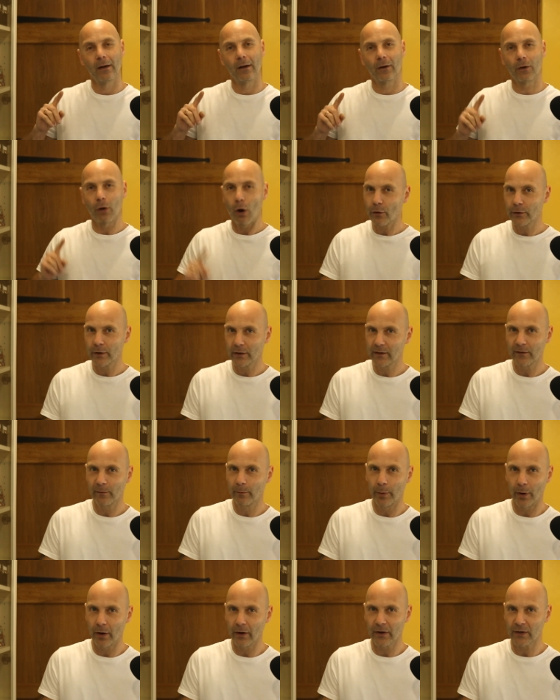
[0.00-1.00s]

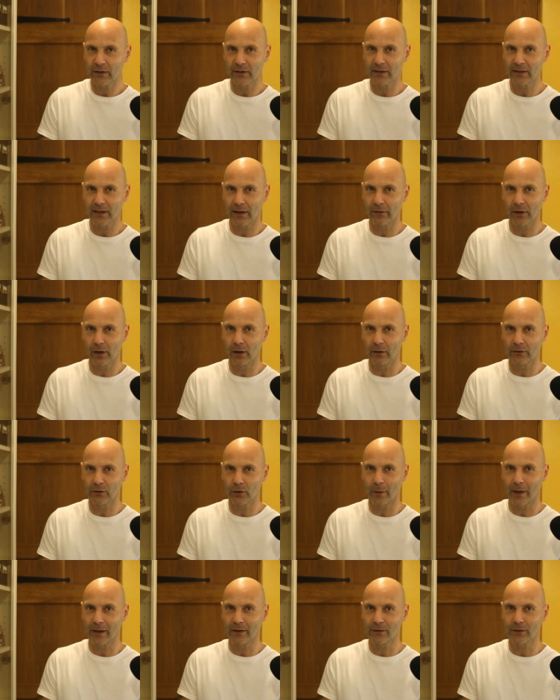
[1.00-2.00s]
Cognitive biases have a lot
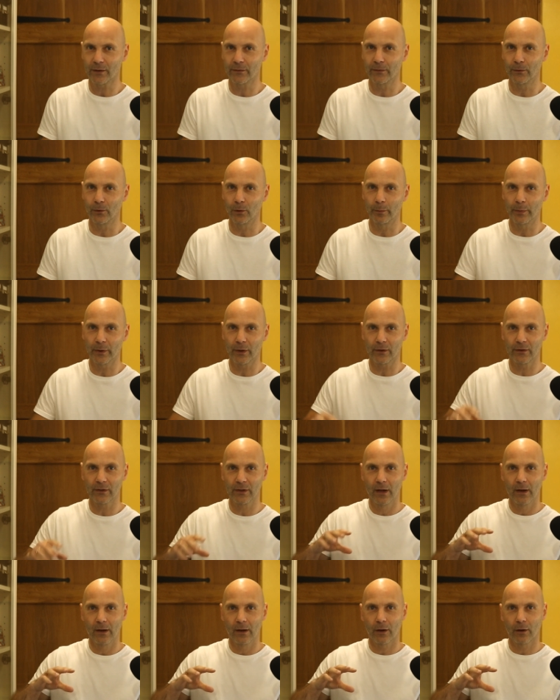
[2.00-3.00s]
to answer for because
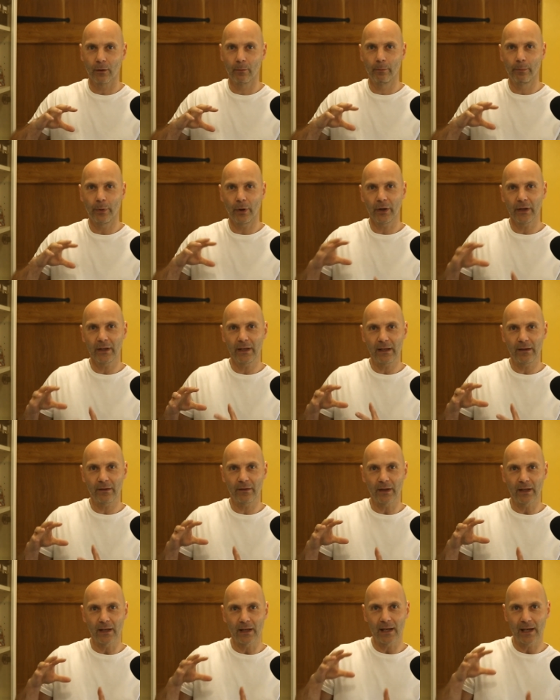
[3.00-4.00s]
combining
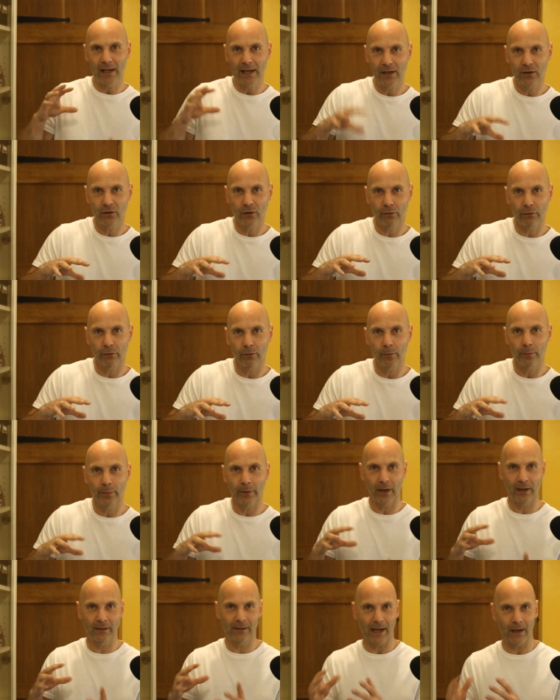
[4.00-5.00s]
the in
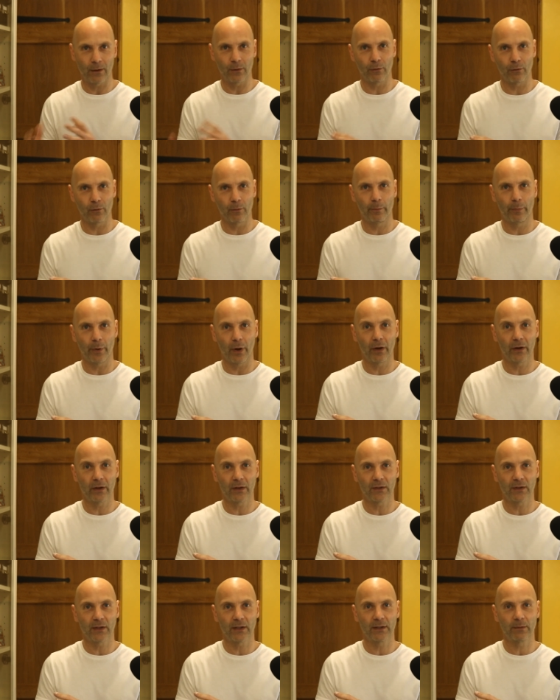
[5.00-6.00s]
group and out group
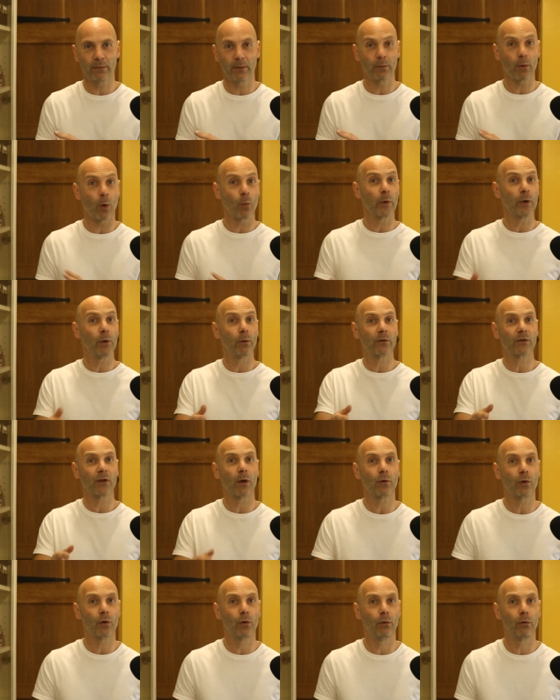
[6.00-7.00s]
biases with what we
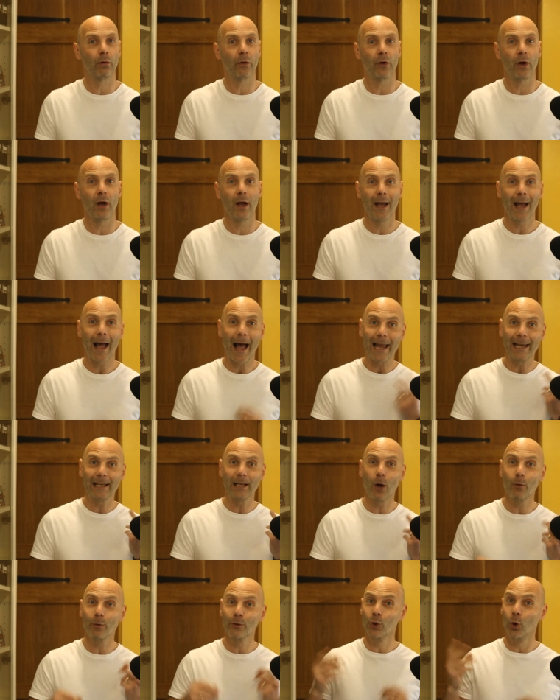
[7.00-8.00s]
also call the
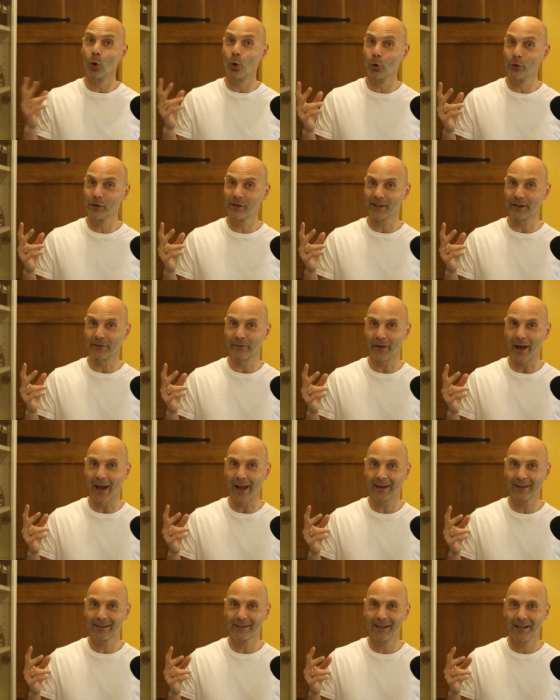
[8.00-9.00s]
halo and horns
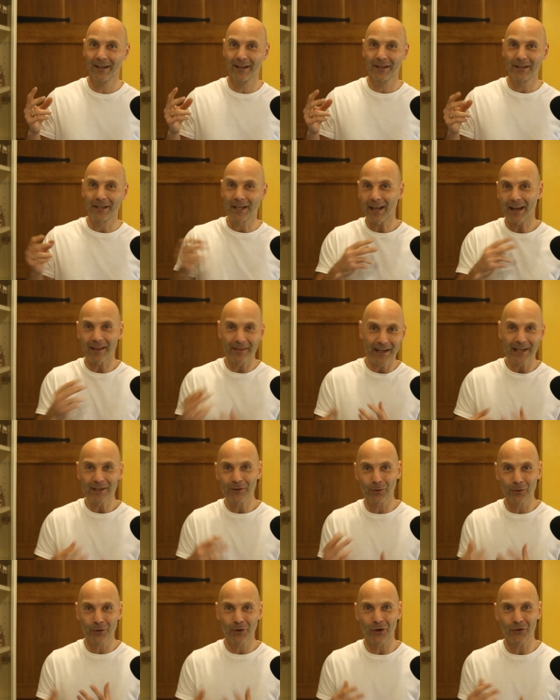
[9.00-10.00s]
effect you get
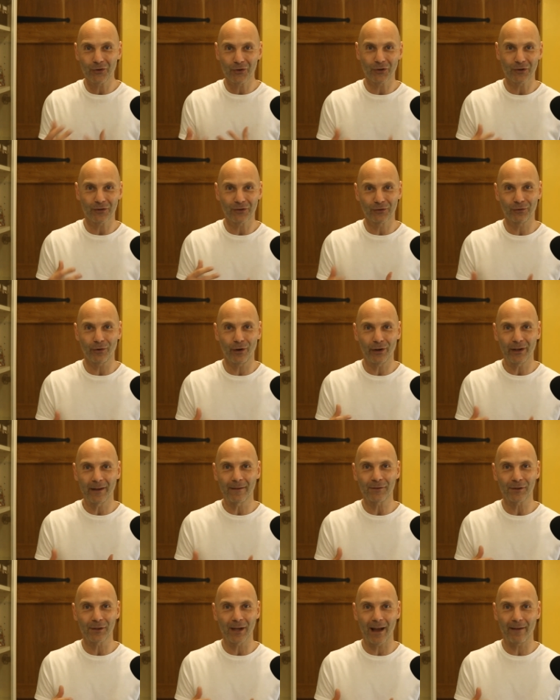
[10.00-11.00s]
these unconscious
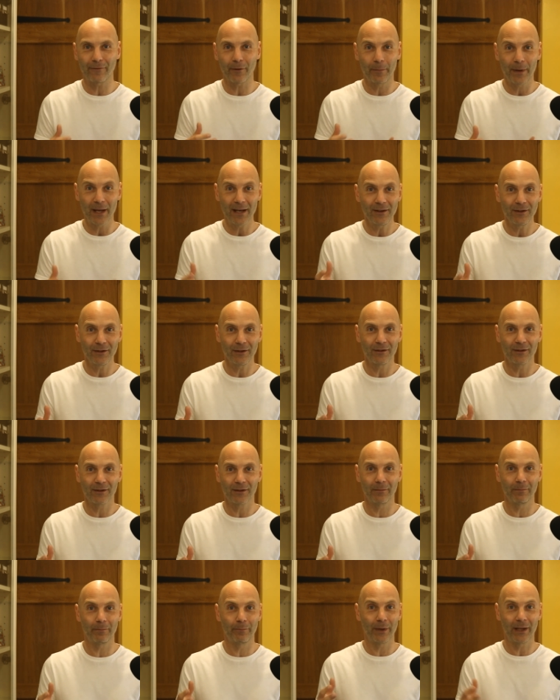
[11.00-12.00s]
drives to have opinions
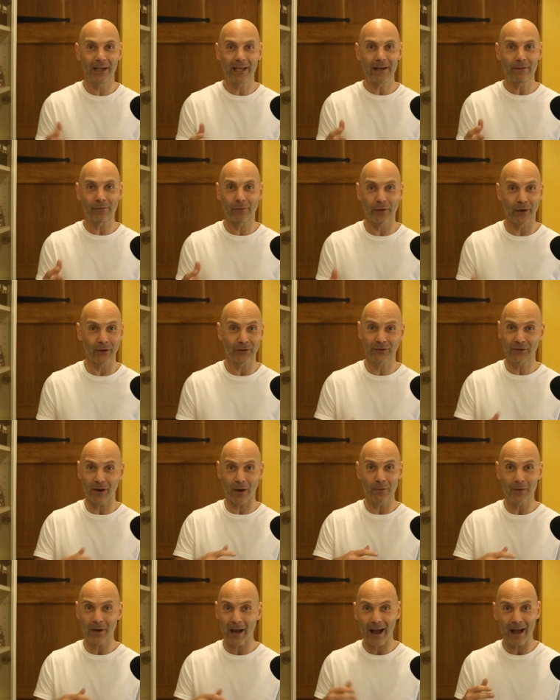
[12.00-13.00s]
and beliefs that
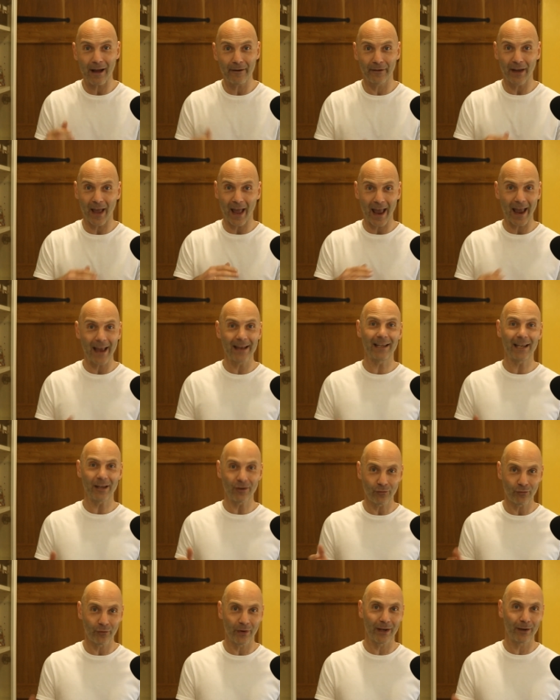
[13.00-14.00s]
don't have
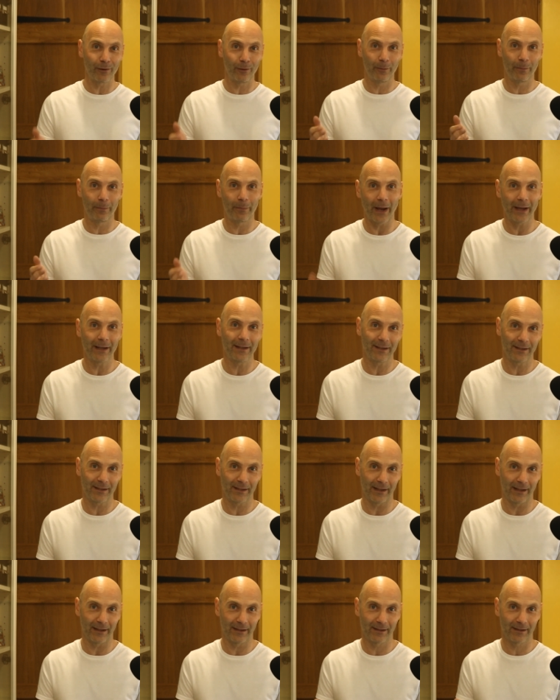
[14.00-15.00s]
any real
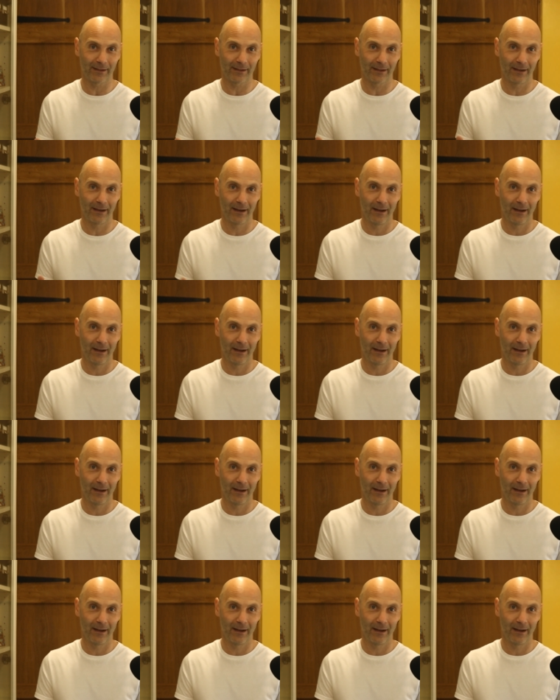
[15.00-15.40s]
basis.